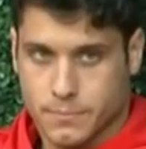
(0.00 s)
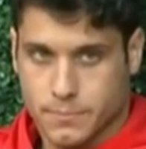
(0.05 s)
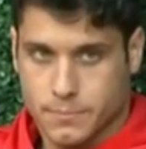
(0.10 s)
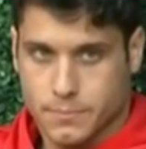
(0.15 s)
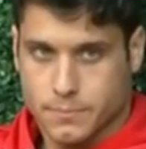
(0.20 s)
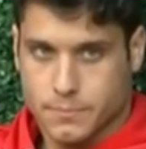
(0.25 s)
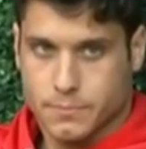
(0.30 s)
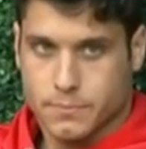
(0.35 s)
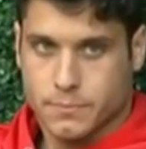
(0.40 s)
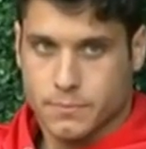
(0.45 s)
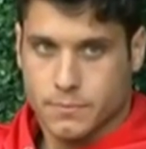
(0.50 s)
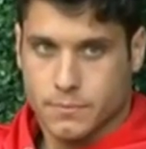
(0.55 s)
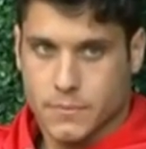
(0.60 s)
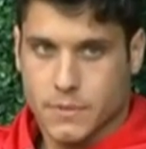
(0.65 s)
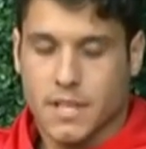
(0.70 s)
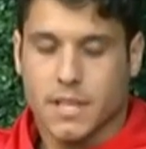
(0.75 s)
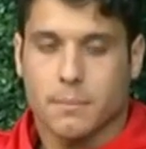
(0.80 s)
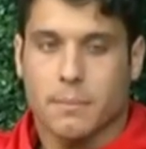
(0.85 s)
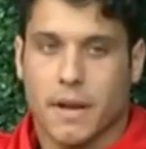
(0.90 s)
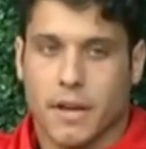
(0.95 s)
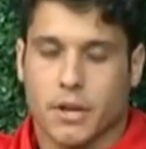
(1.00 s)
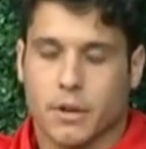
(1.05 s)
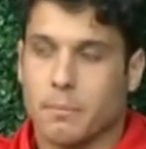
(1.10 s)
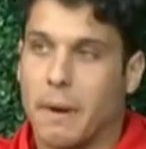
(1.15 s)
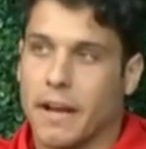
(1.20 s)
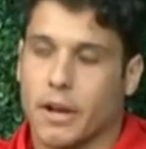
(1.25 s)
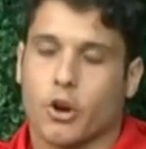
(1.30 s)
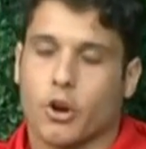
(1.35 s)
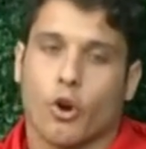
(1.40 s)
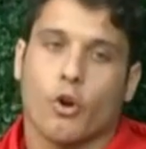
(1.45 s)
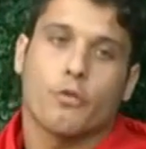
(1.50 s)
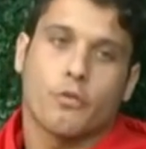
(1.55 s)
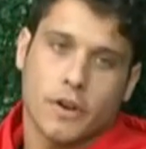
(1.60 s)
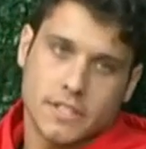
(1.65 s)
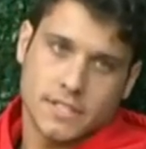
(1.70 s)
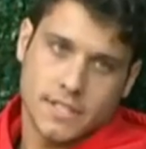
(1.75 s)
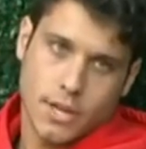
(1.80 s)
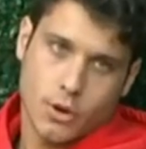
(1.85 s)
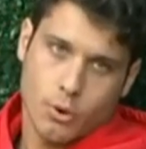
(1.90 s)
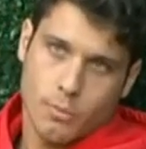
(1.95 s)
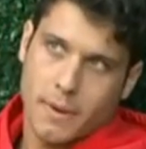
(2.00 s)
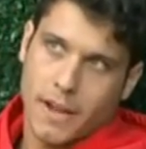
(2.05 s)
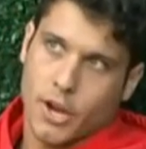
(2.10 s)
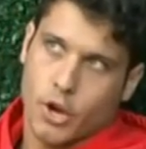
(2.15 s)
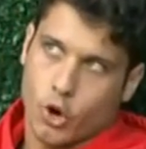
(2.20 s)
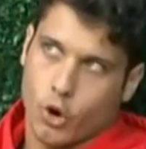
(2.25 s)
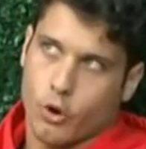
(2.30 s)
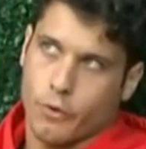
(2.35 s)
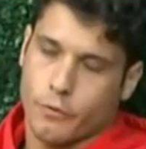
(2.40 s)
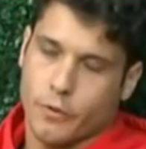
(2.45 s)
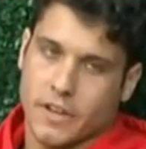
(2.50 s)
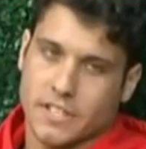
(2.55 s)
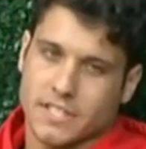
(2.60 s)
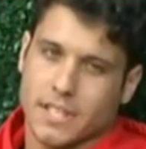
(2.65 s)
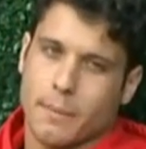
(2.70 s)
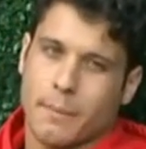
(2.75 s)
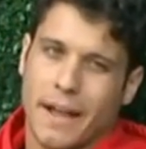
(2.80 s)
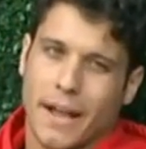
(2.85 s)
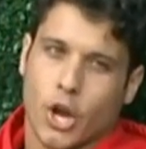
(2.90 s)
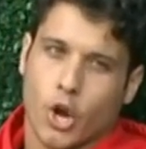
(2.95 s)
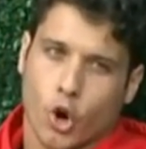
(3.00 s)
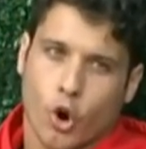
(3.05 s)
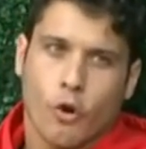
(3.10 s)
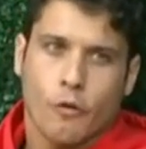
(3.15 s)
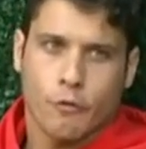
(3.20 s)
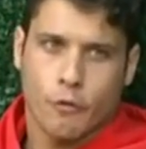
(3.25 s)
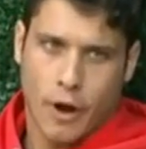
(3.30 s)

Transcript: What do you mean? Like my my girlfriend's at home. My girlfriend, like not my girlfriend.